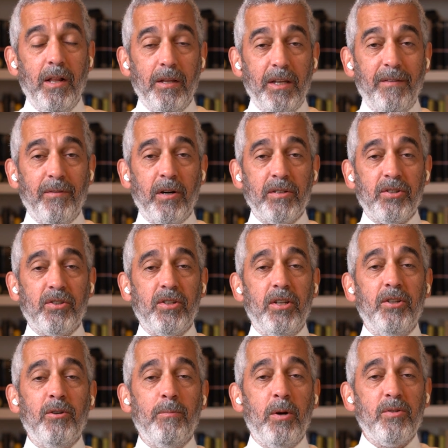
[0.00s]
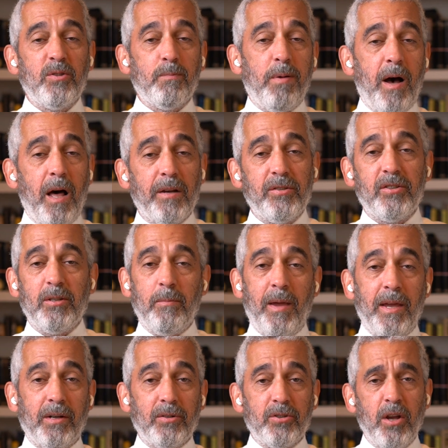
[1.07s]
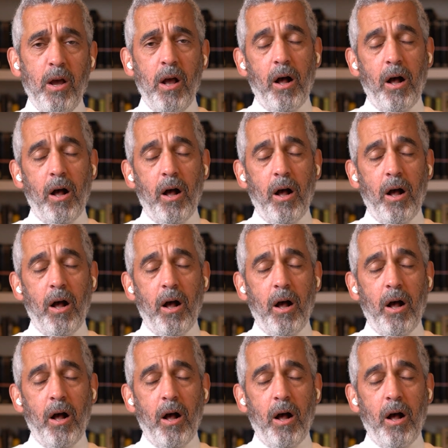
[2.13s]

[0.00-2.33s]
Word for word: even our senior-most policymakers,